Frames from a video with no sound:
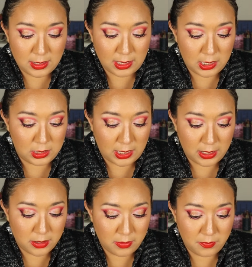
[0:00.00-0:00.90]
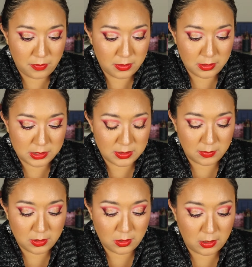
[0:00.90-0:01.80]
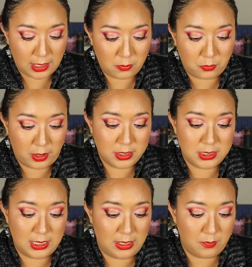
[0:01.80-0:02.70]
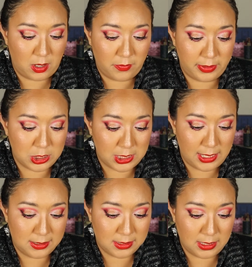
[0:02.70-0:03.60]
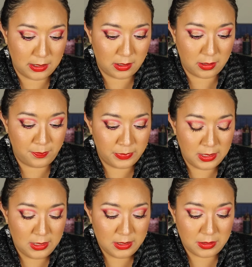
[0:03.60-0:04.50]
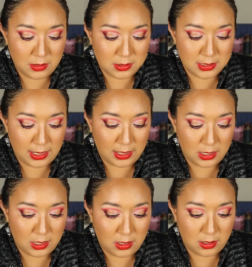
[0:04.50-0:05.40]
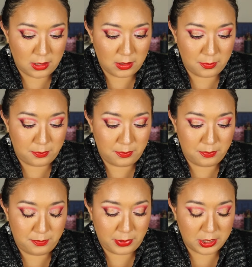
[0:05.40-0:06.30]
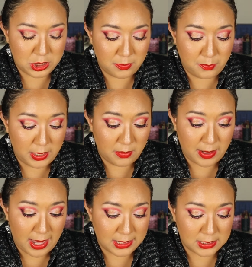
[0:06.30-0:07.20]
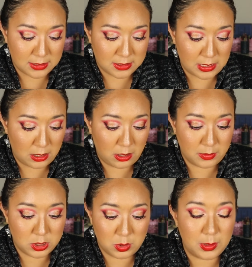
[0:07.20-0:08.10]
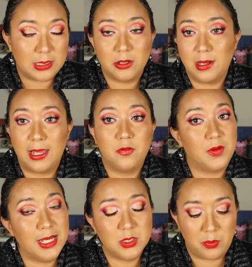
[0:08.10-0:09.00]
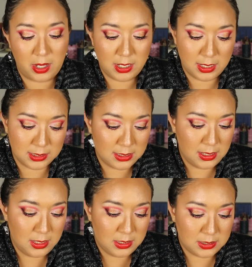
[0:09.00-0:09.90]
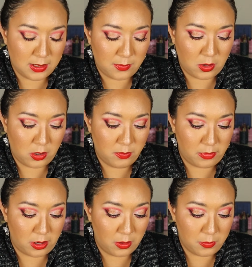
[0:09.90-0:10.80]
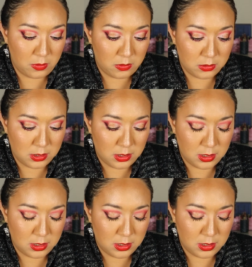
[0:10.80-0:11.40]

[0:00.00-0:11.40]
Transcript: Like a lot of similar like rusty mauve shades in here. There's like a bunch of big pans in the center. I'm assuming they're like face products. Some are marbled.